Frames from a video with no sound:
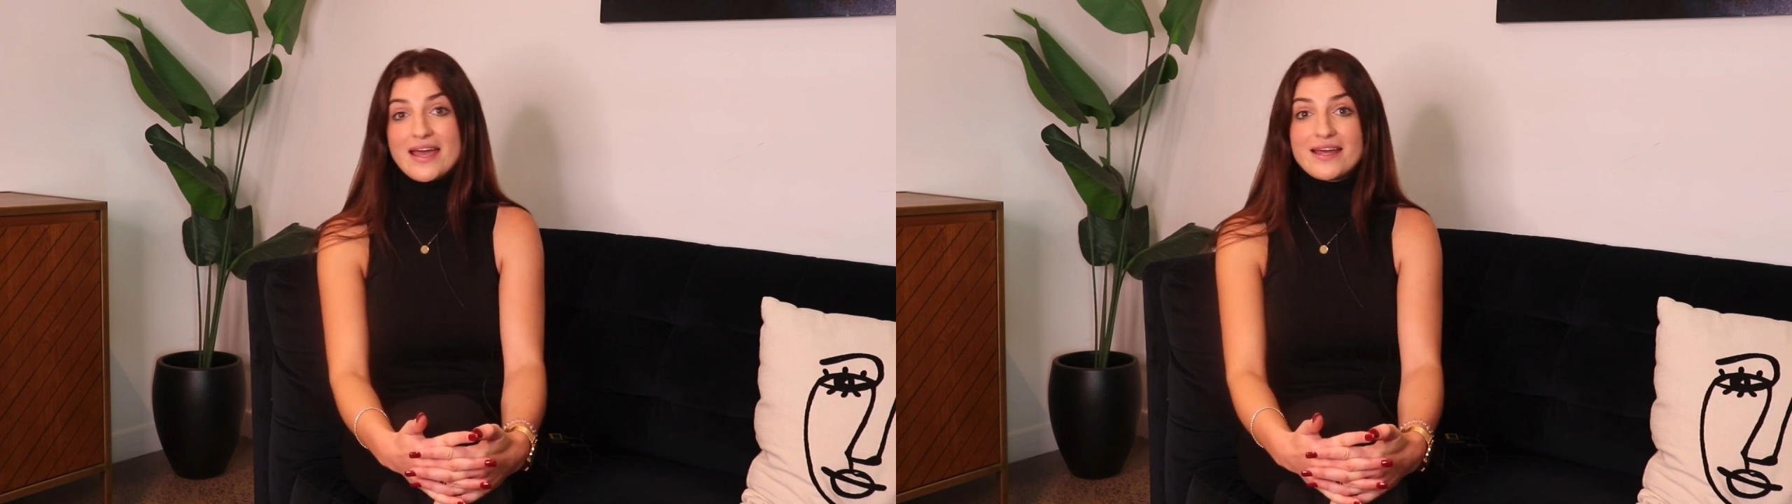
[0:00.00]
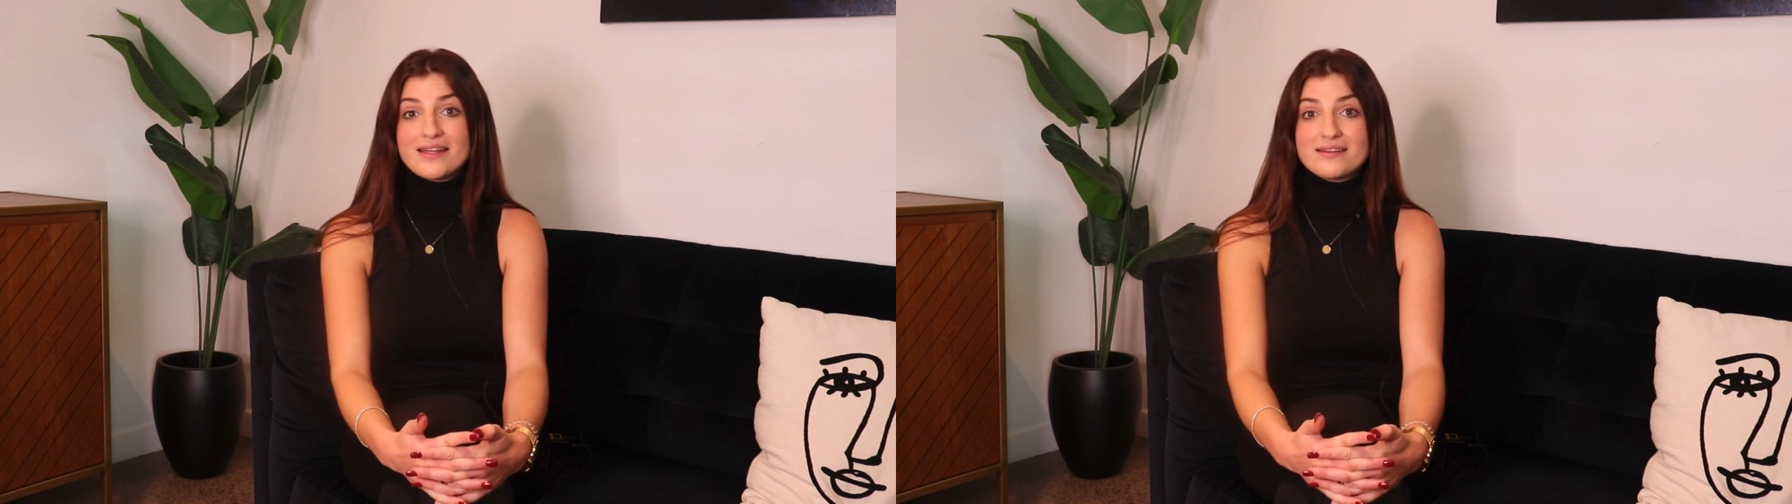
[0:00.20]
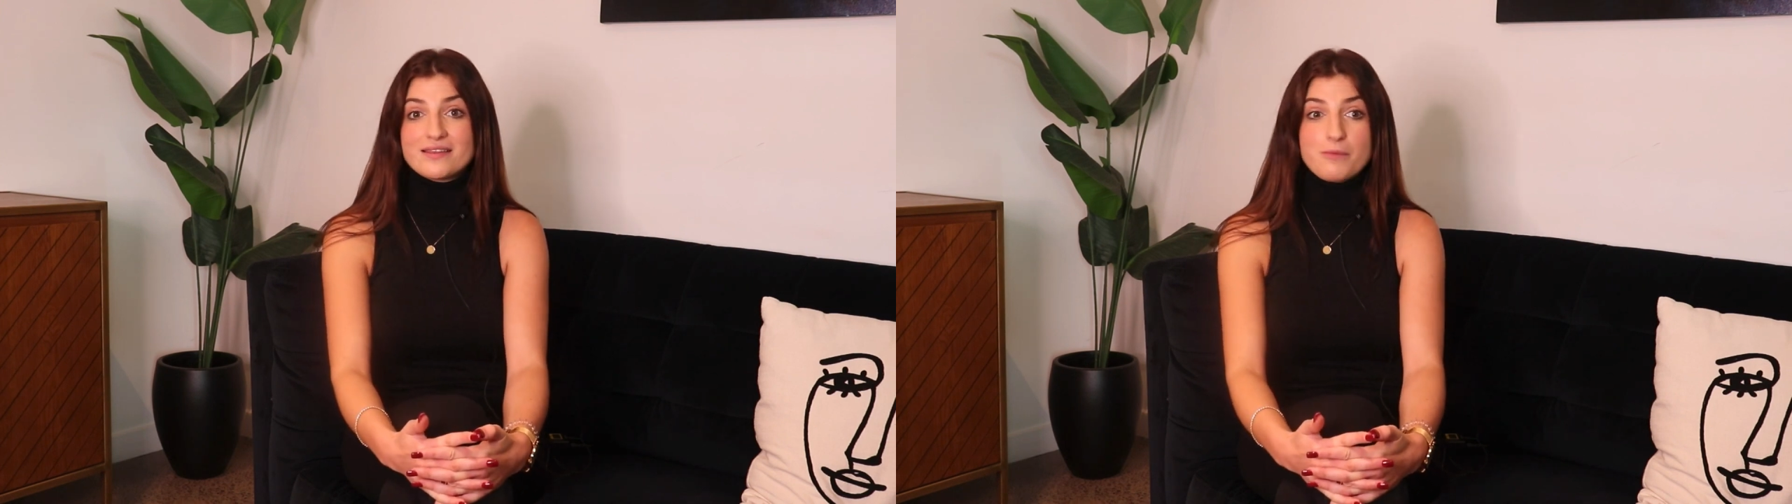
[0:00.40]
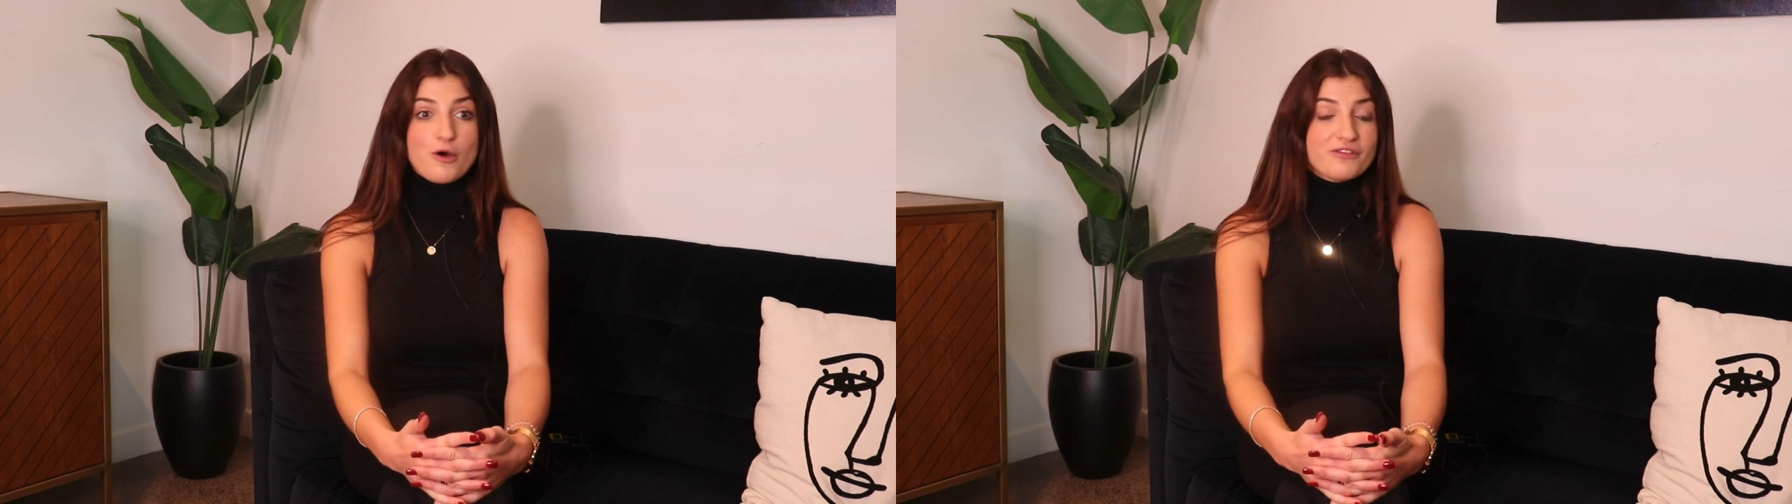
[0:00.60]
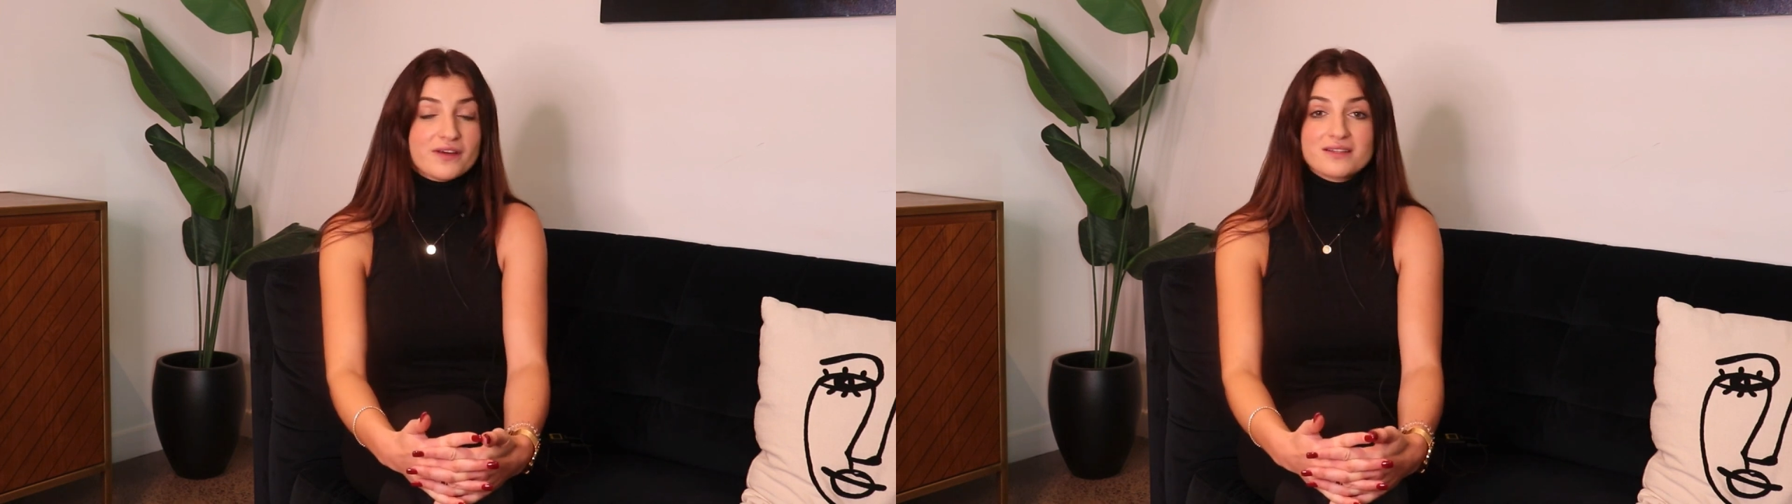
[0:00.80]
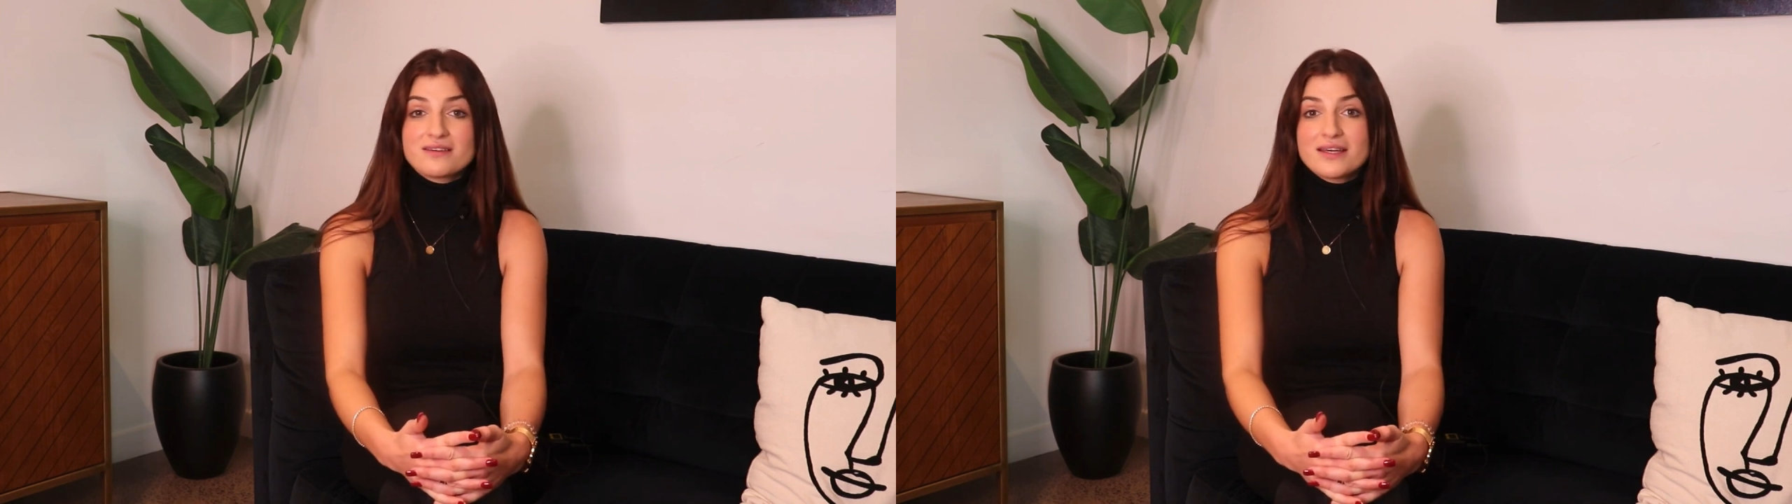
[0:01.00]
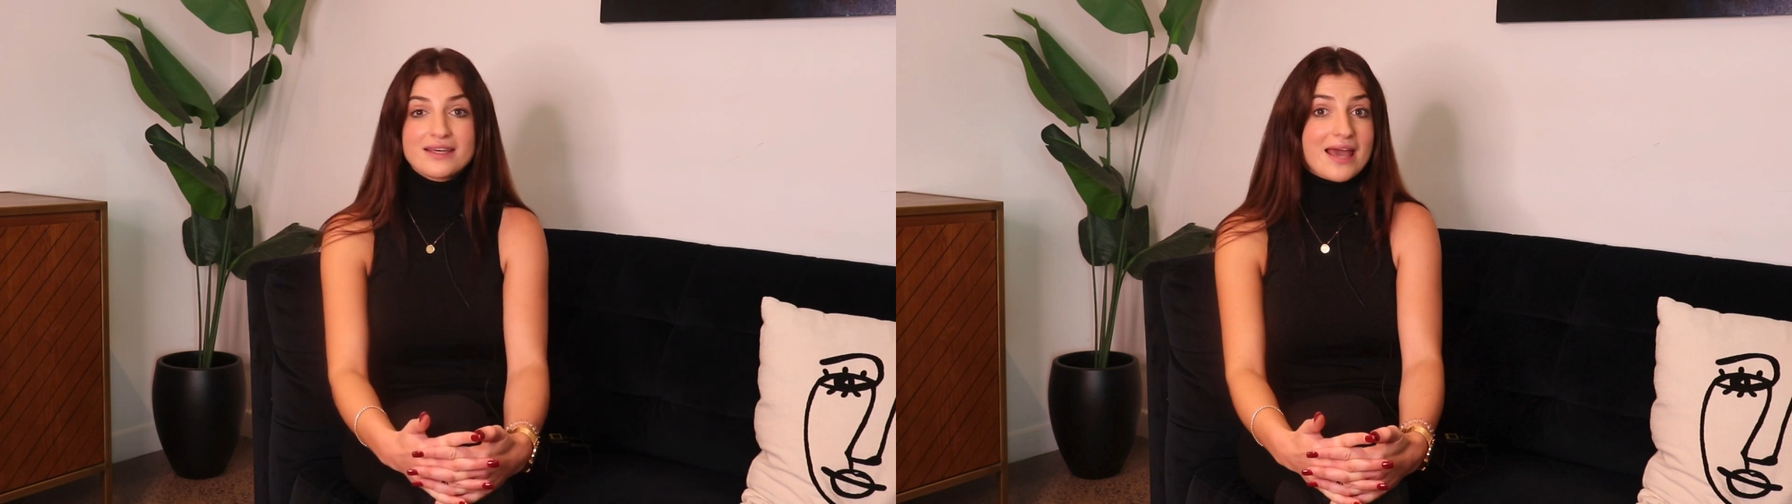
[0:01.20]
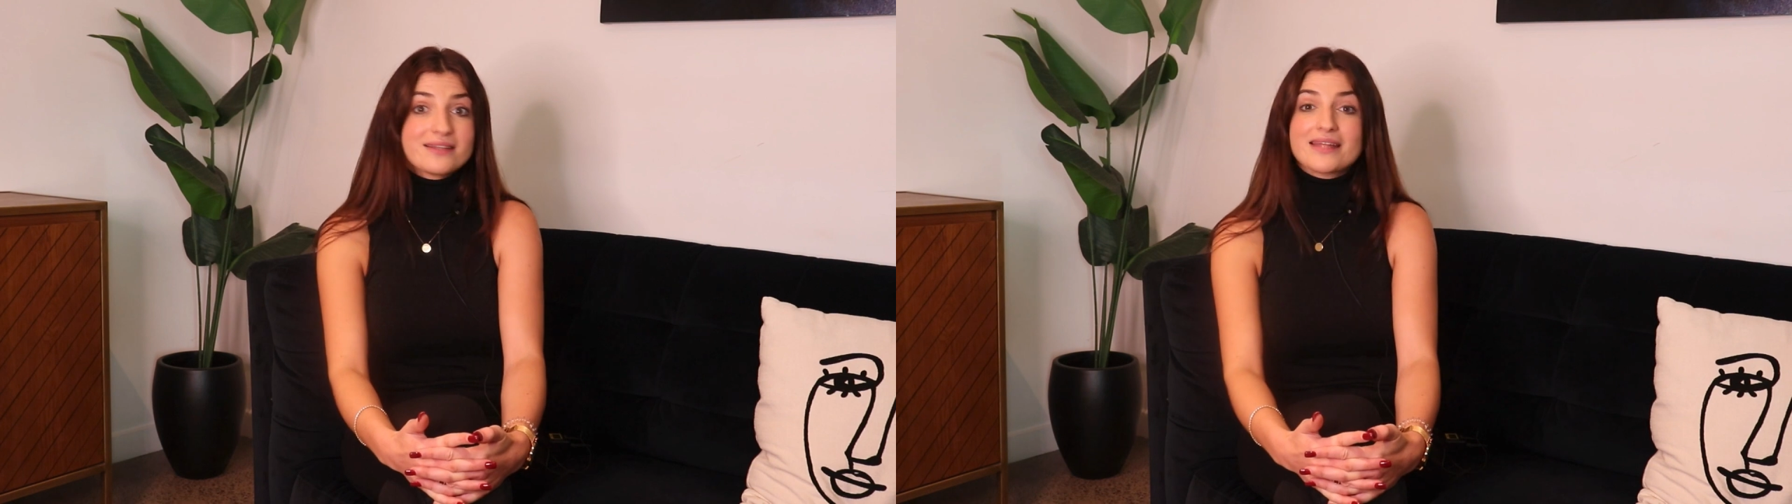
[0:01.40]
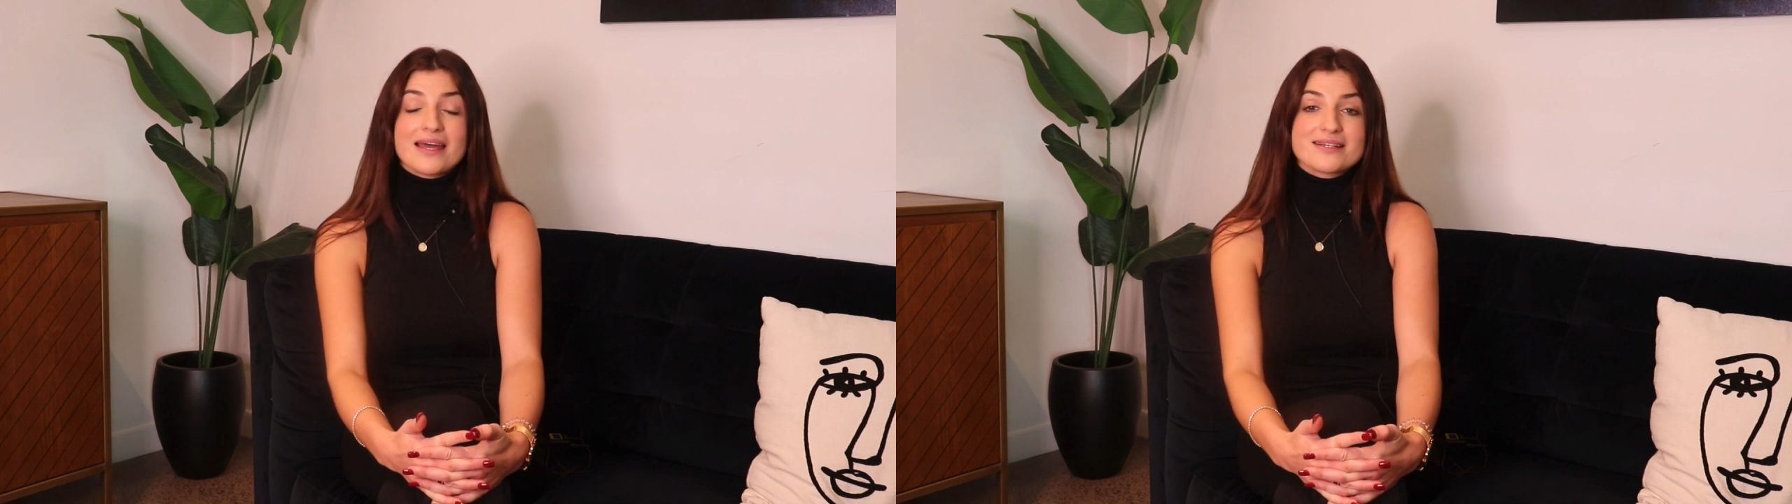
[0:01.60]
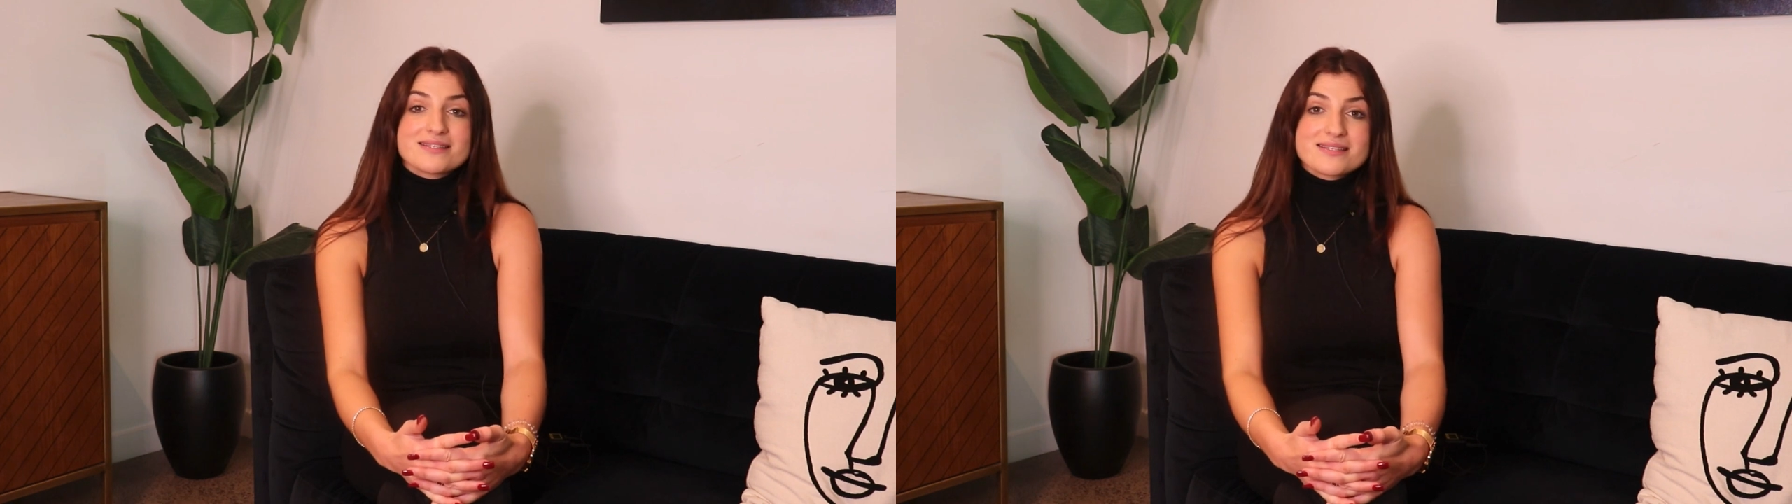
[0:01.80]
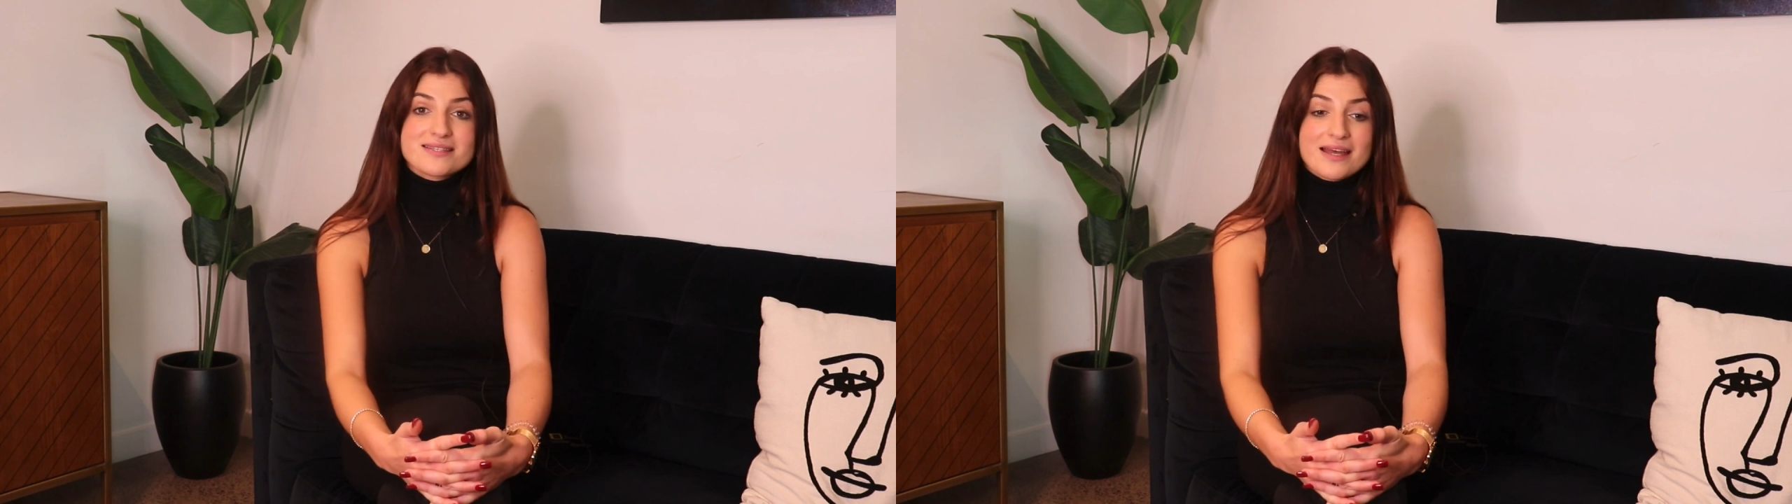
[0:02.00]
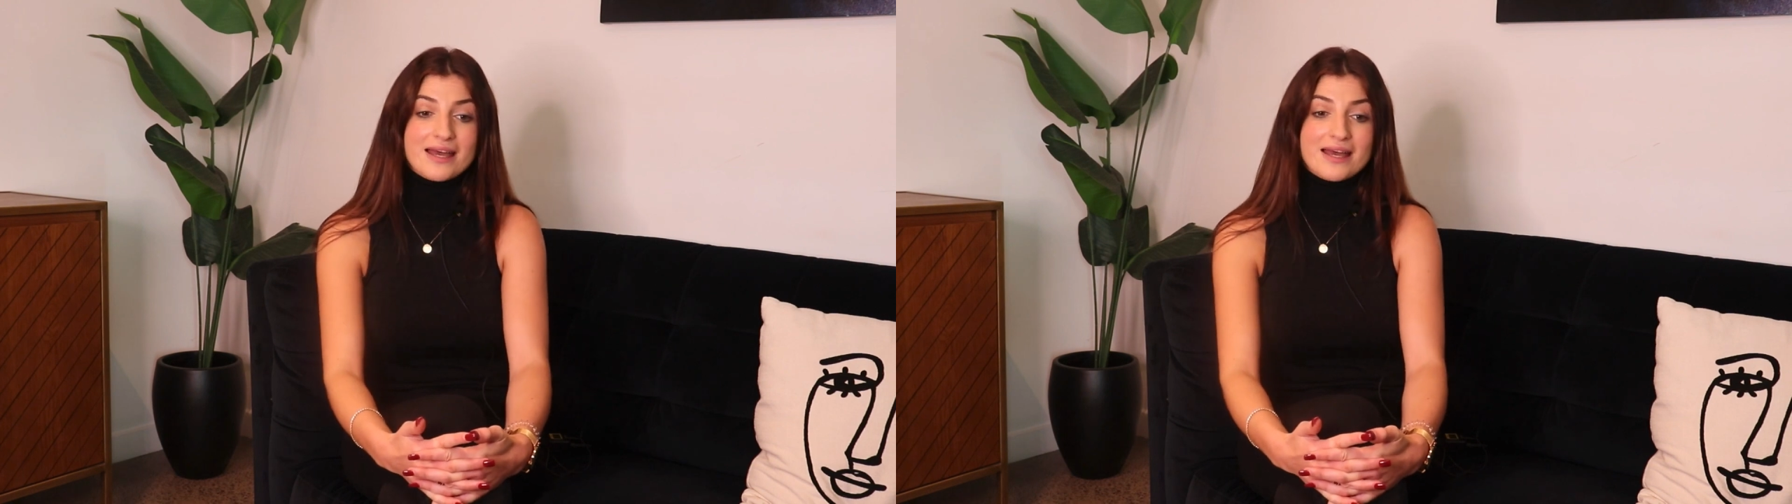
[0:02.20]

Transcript: and the perfect candidates.